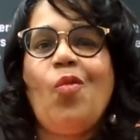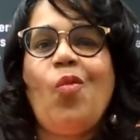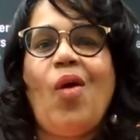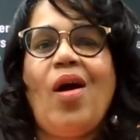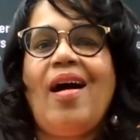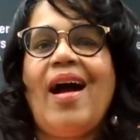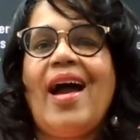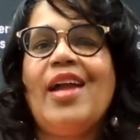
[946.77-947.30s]

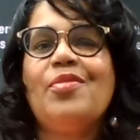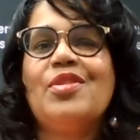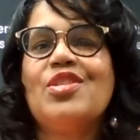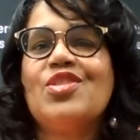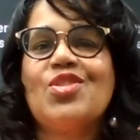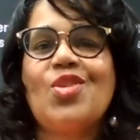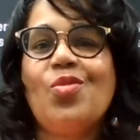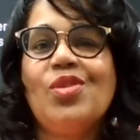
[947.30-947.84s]
While I was
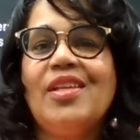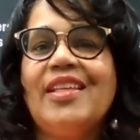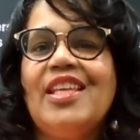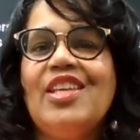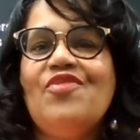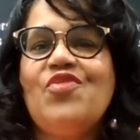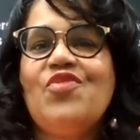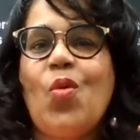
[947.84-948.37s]
so
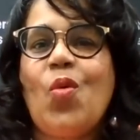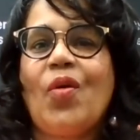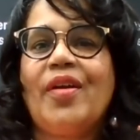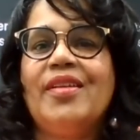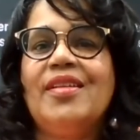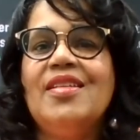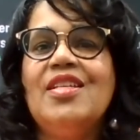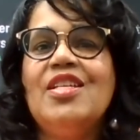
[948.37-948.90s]
looking
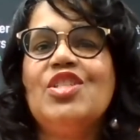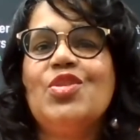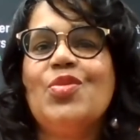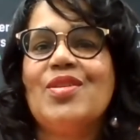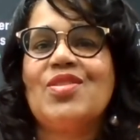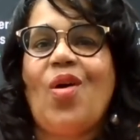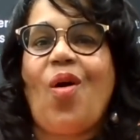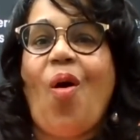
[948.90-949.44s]
forward
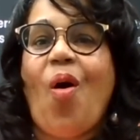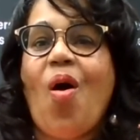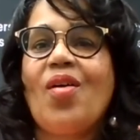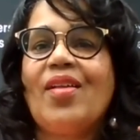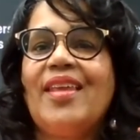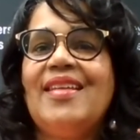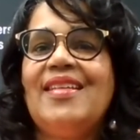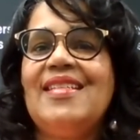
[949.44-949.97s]
to us
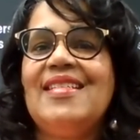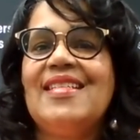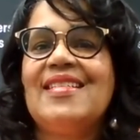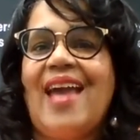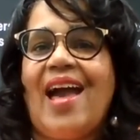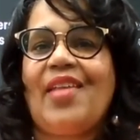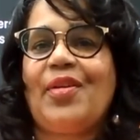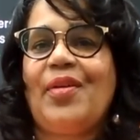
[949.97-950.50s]
all getting
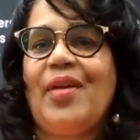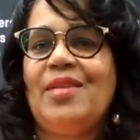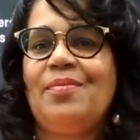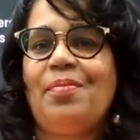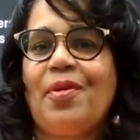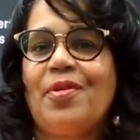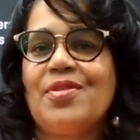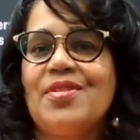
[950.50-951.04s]
together
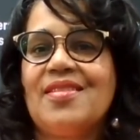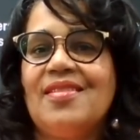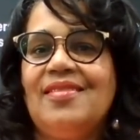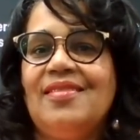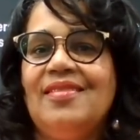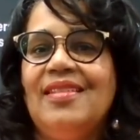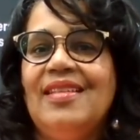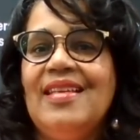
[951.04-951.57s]
in
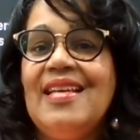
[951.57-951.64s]
person,